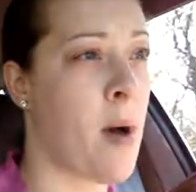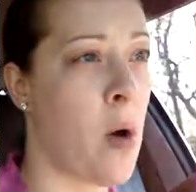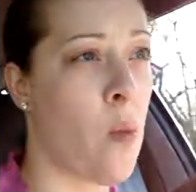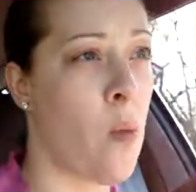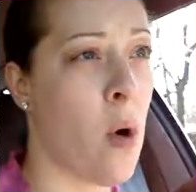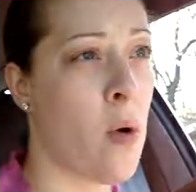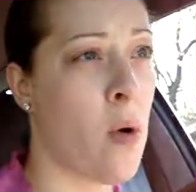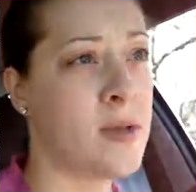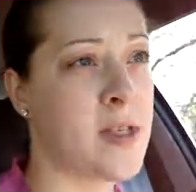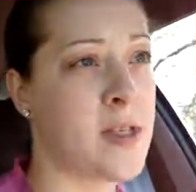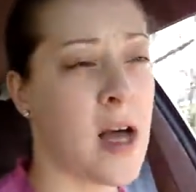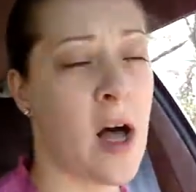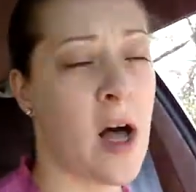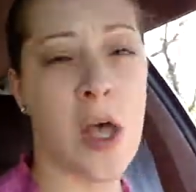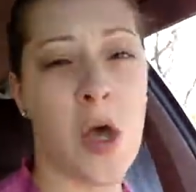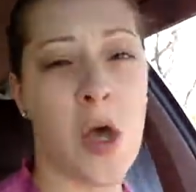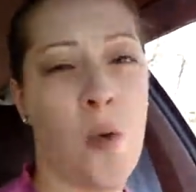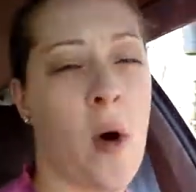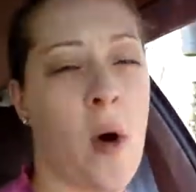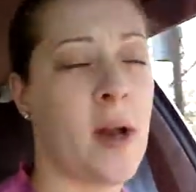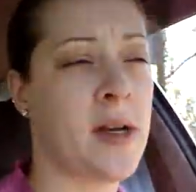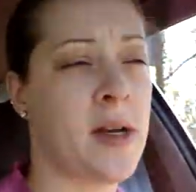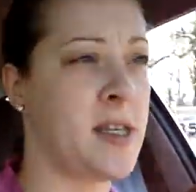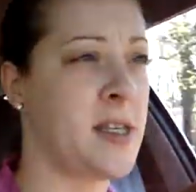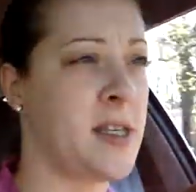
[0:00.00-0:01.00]
I won't tell you
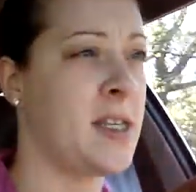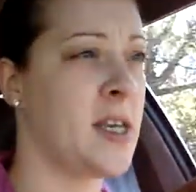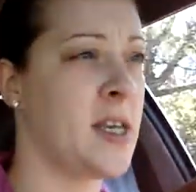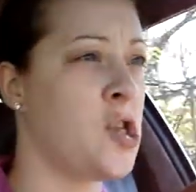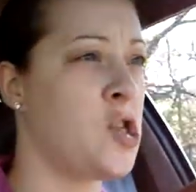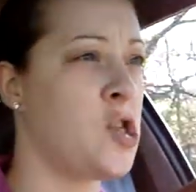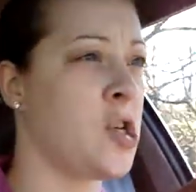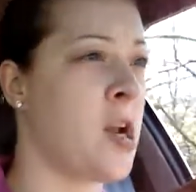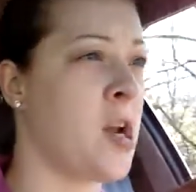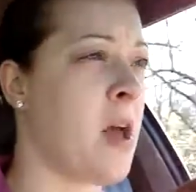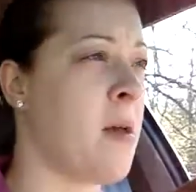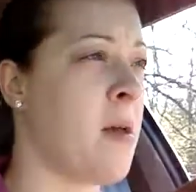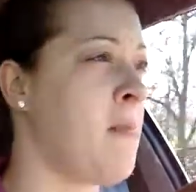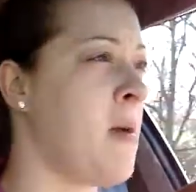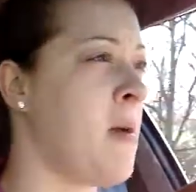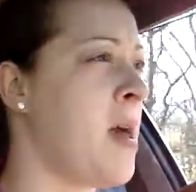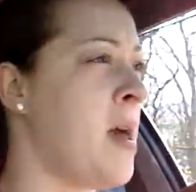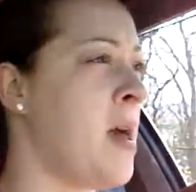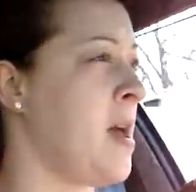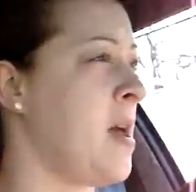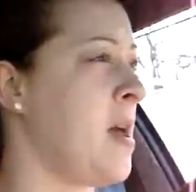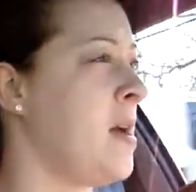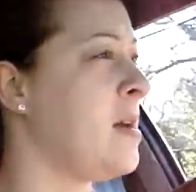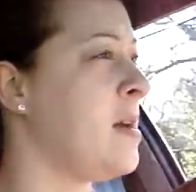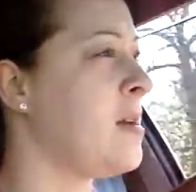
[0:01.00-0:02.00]
what decision I
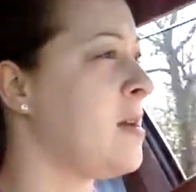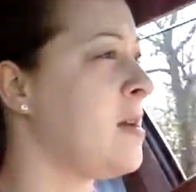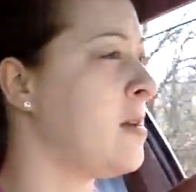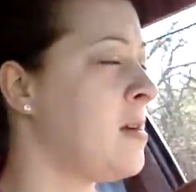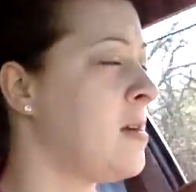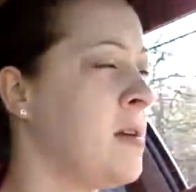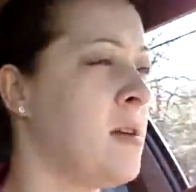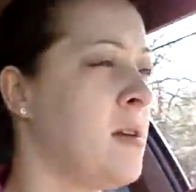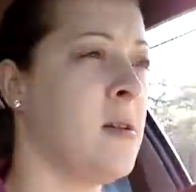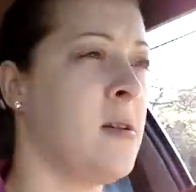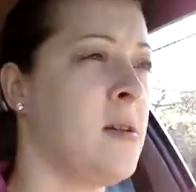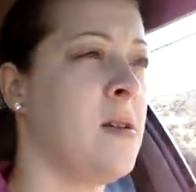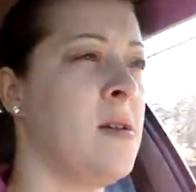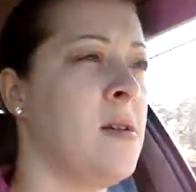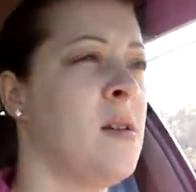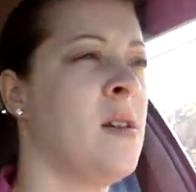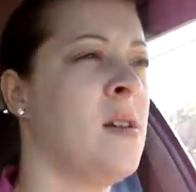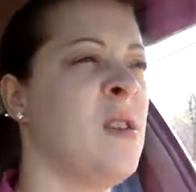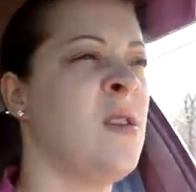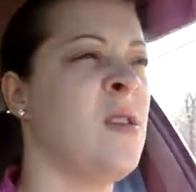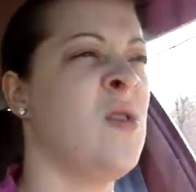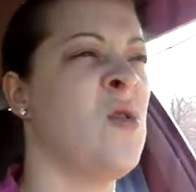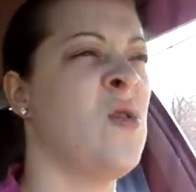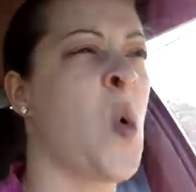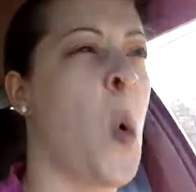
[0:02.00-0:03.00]
made,
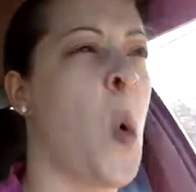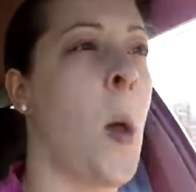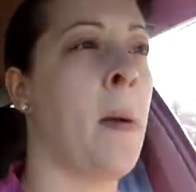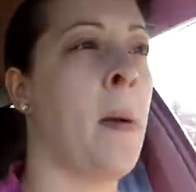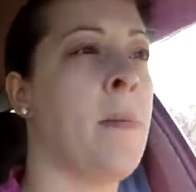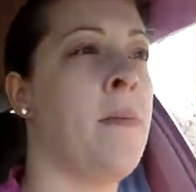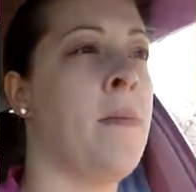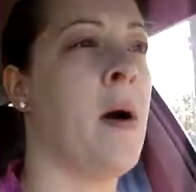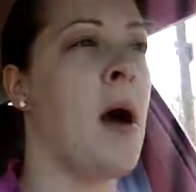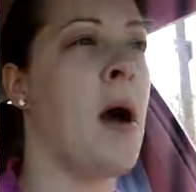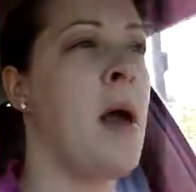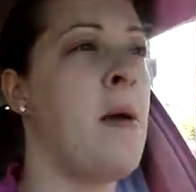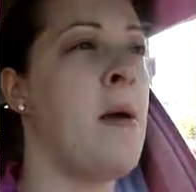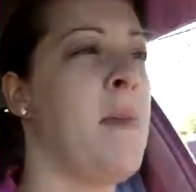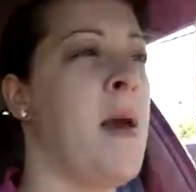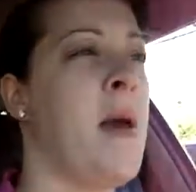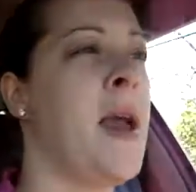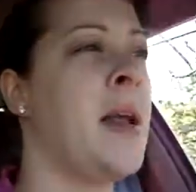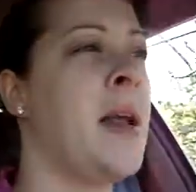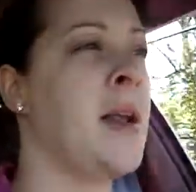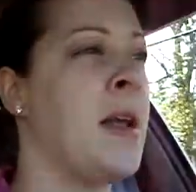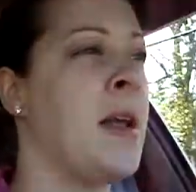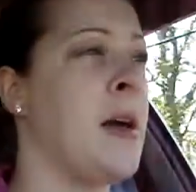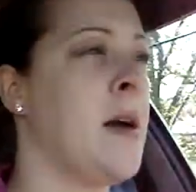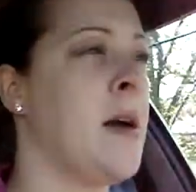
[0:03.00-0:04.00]
but I
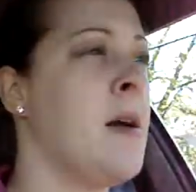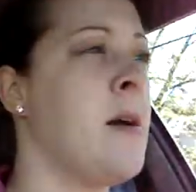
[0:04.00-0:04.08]
made